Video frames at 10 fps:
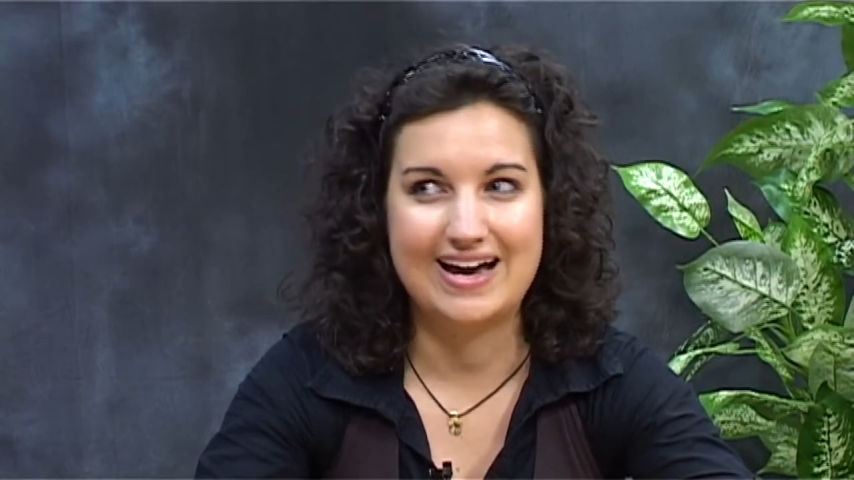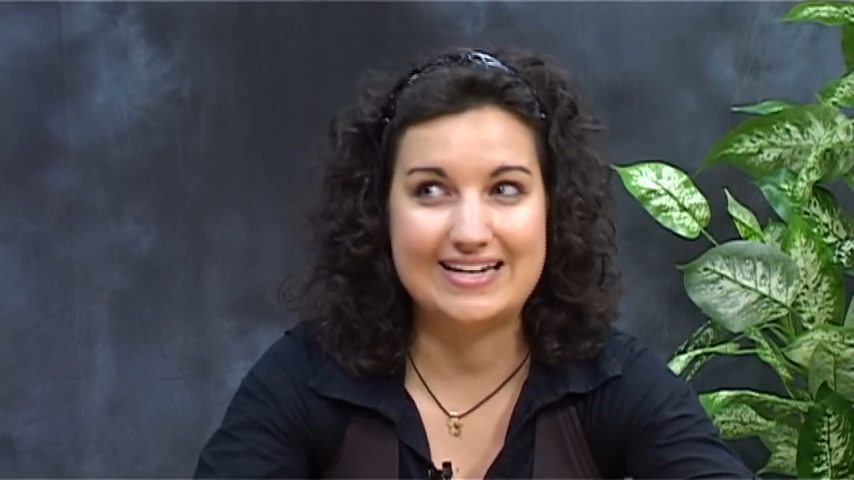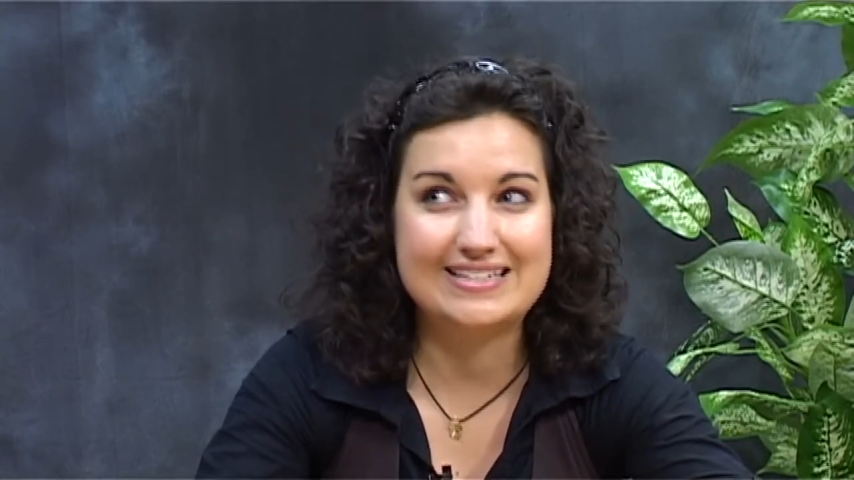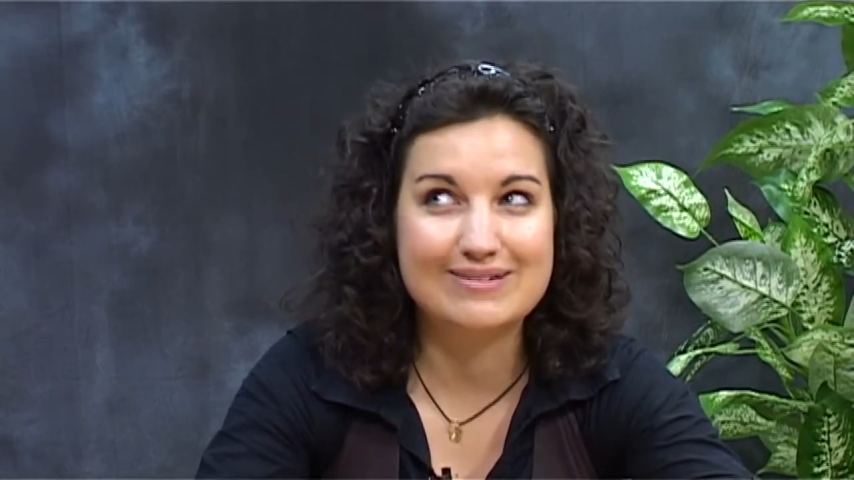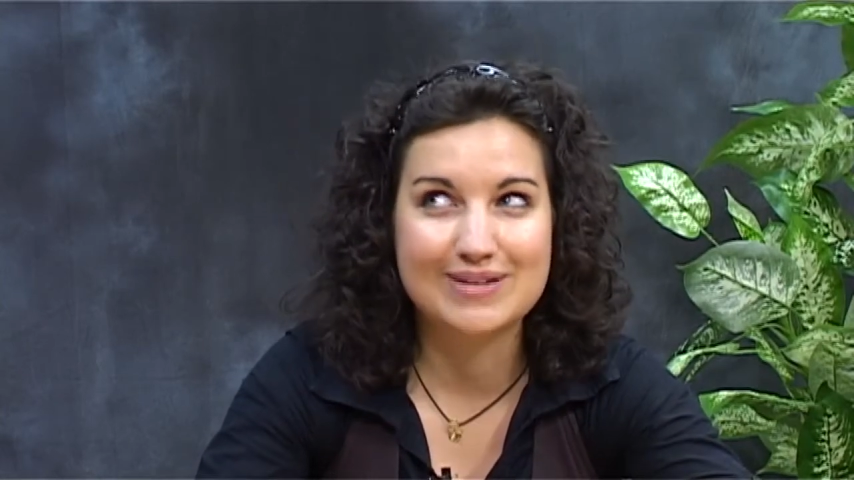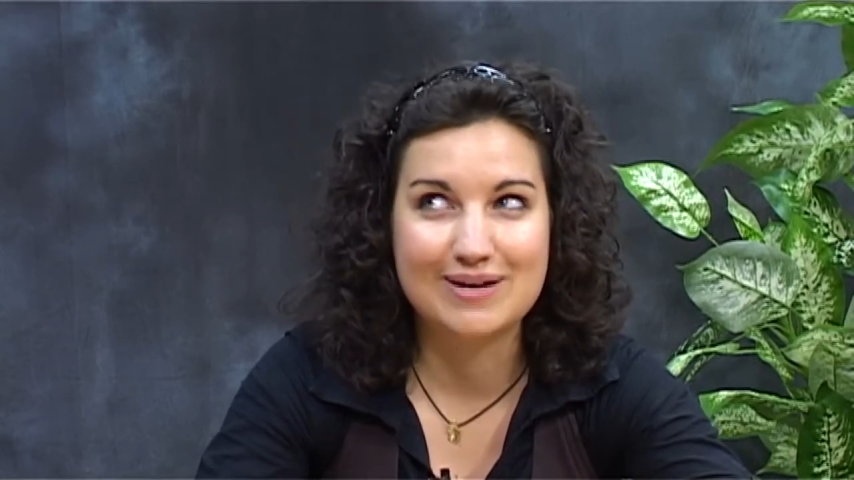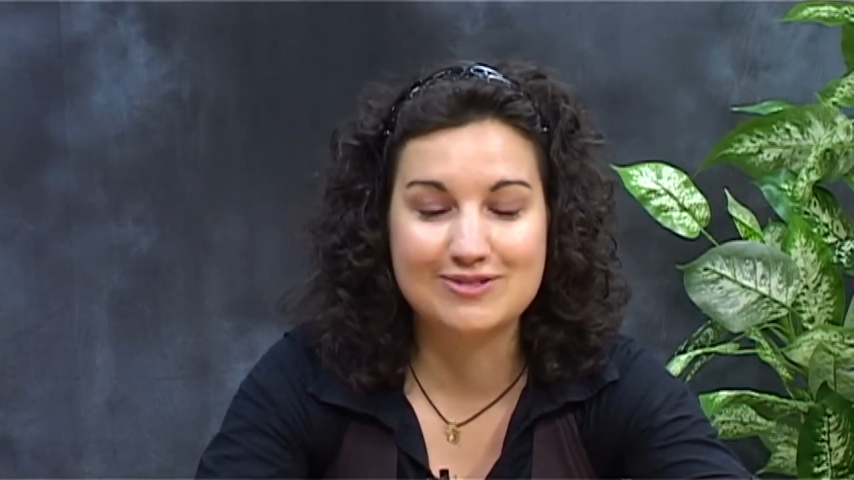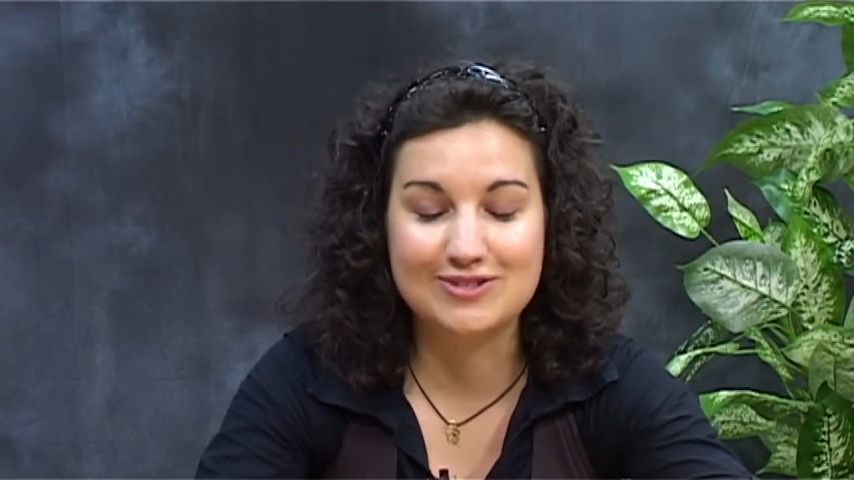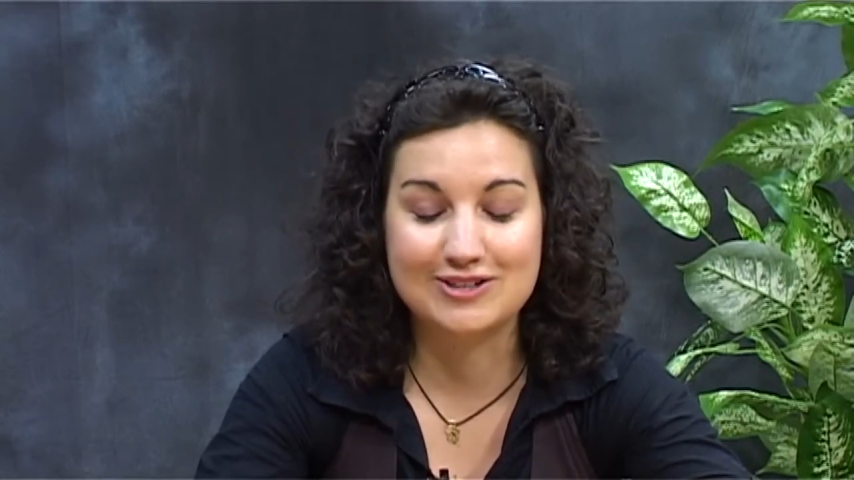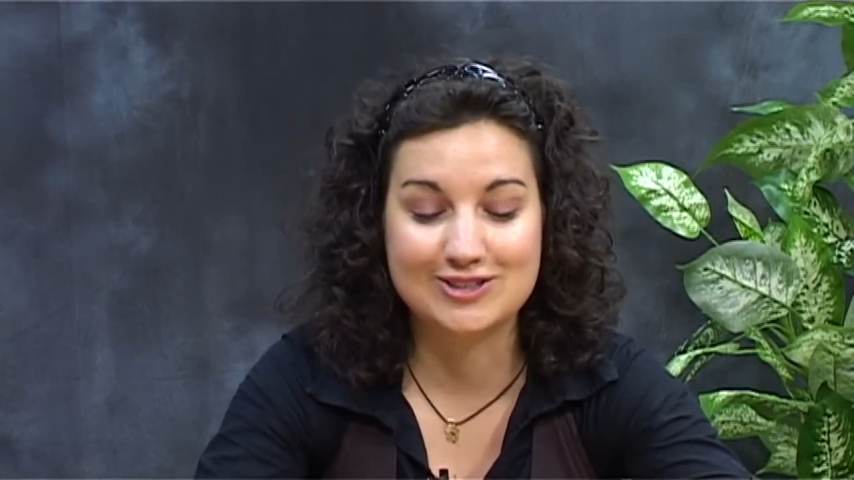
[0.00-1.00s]
I
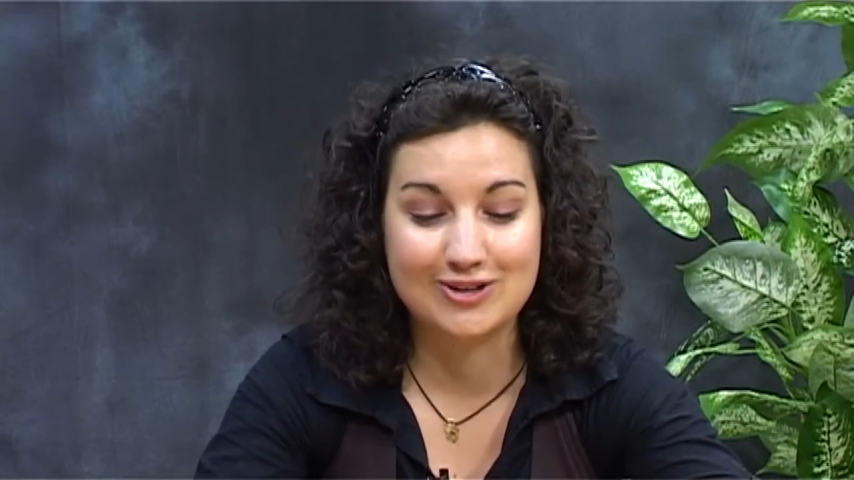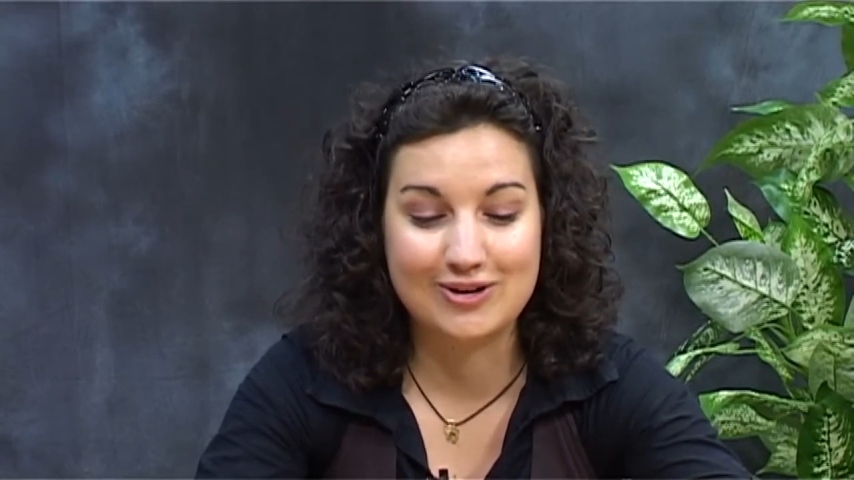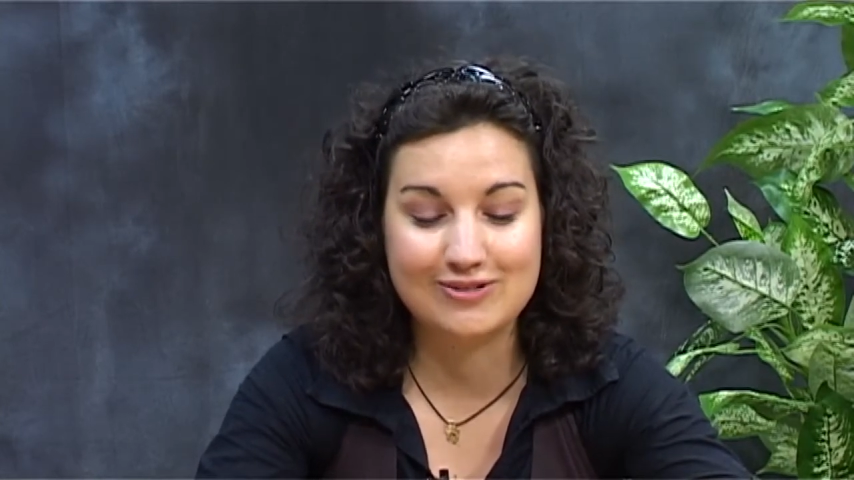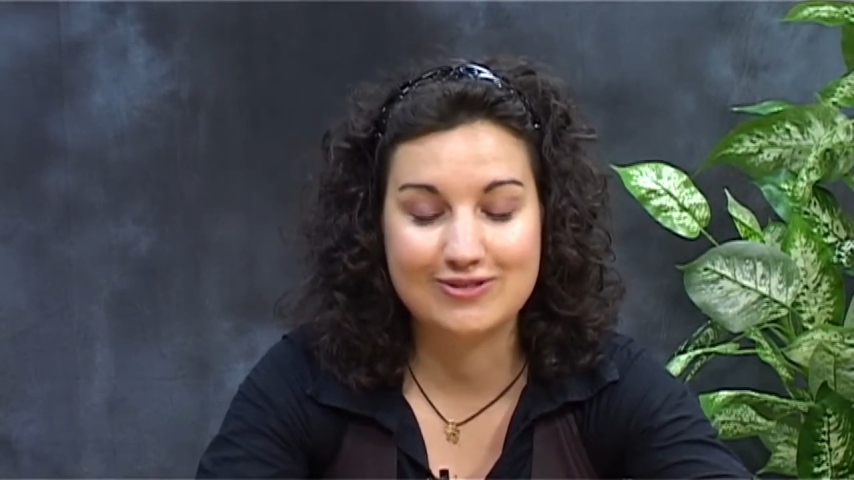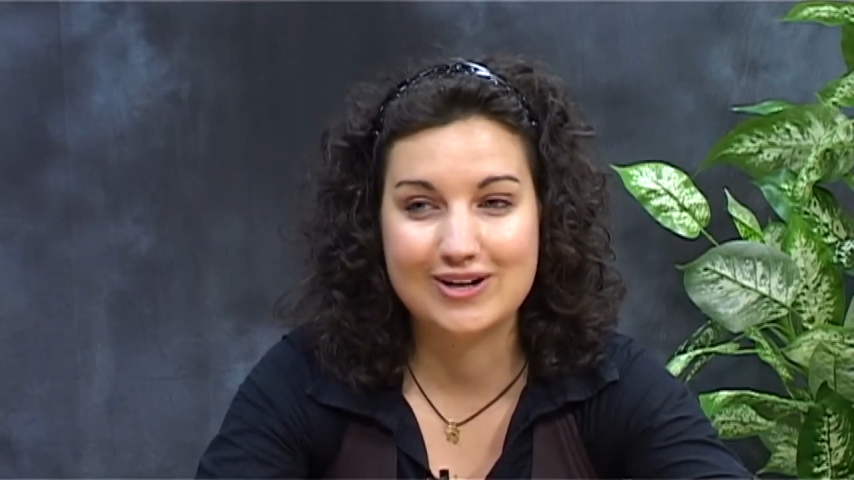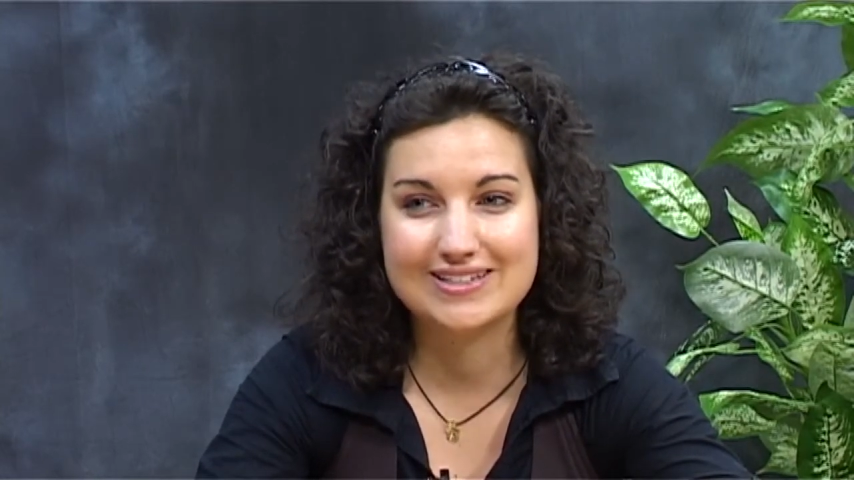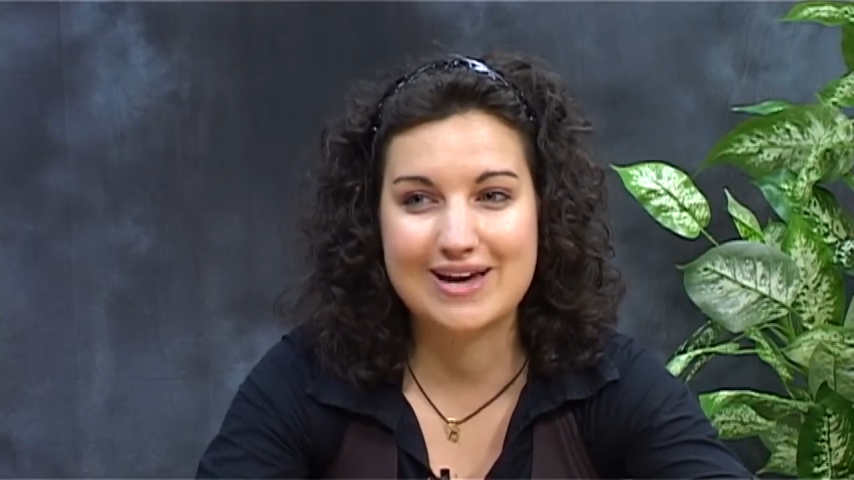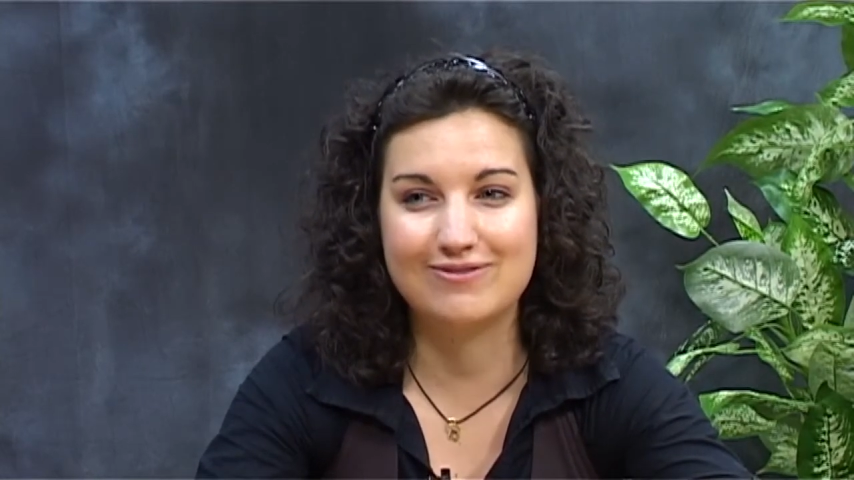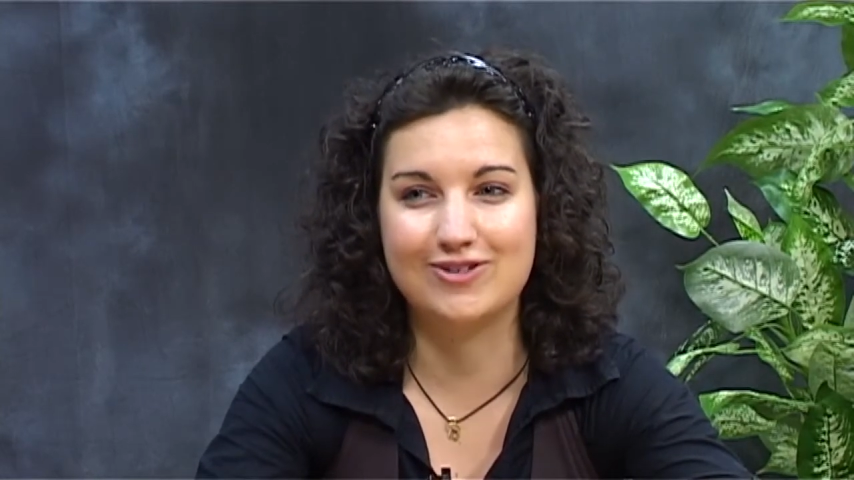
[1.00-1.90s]
sometimes feel sorry for his,